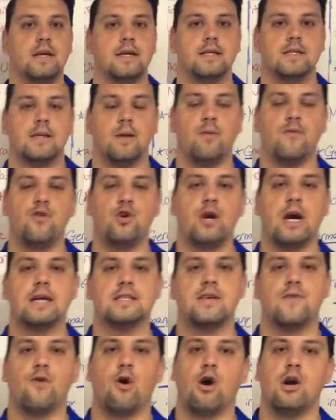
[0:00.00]
Some of you guys
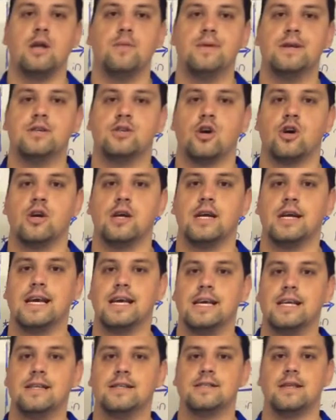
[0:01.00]
have already been turning
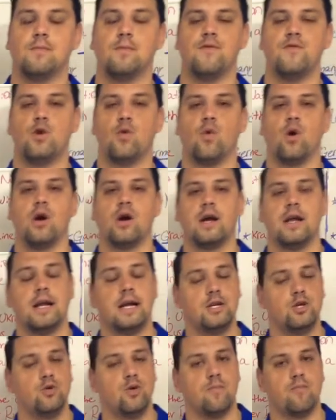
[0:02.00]
in some of your work and I
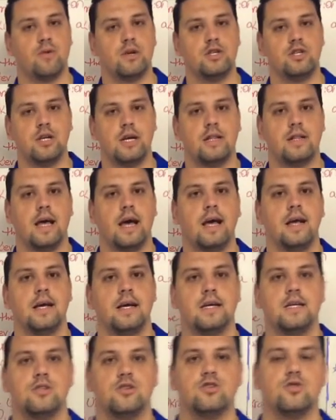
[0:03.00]
do appreciate that.
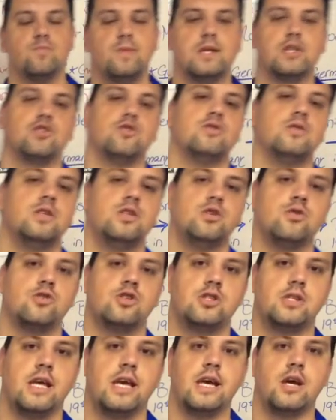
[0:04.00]
Just make sure that you're
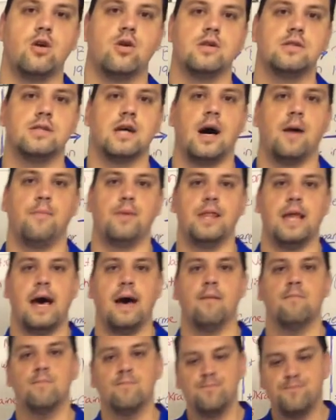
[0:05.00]
staying on top of
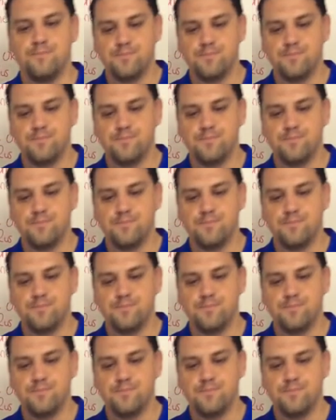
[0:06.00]
that.